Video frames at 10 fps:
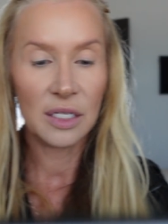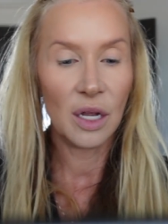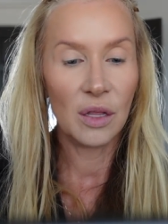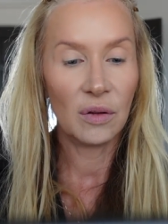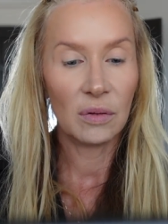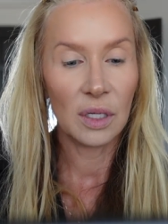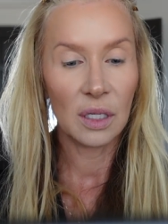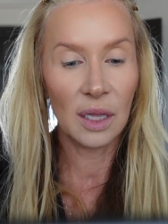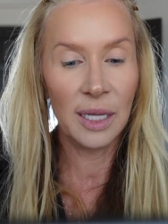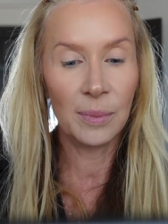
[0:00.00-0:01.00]
so the
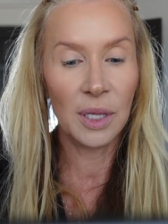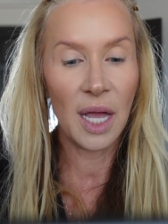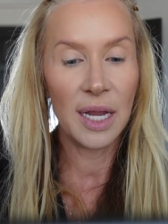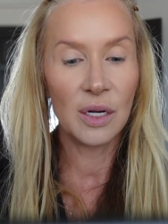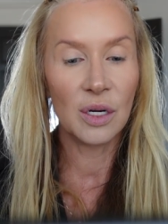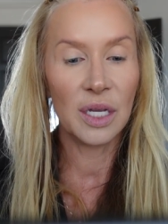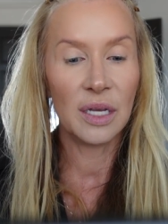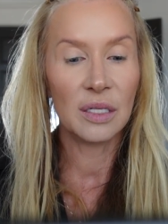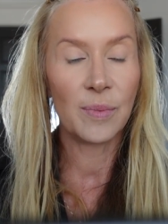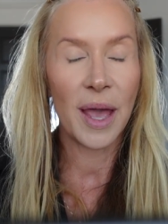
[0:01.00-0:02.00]
lip liner
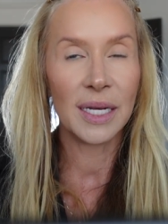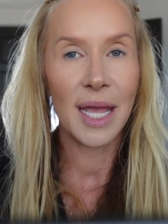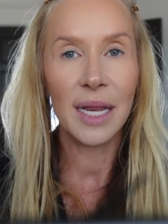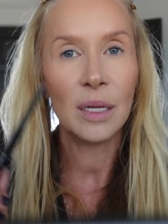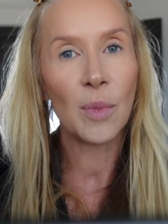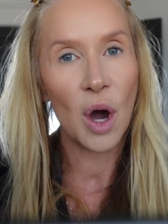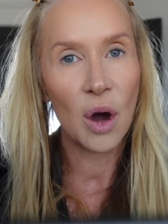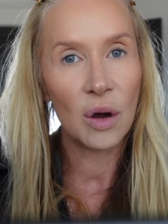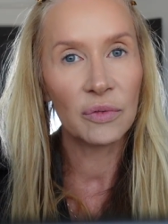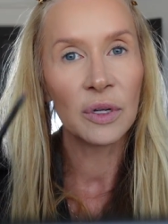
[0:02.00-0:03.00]
is Magnetic
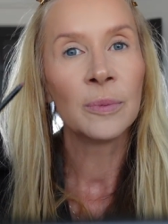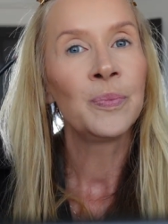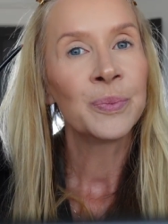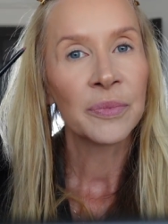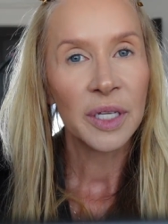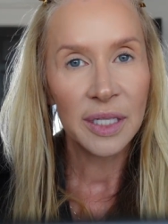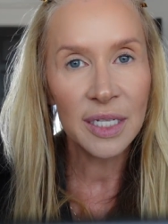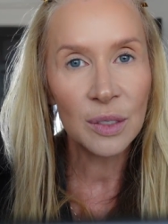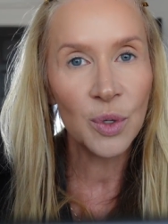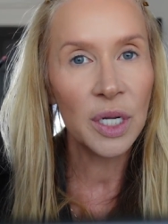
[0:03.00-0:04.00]
Mauve
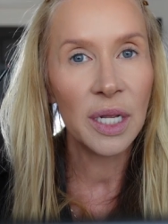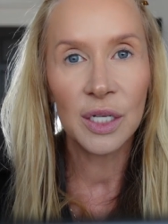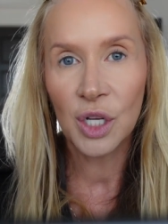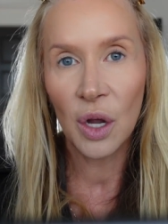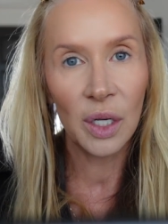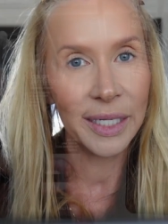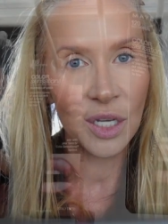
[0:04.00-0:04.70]
this one and Totally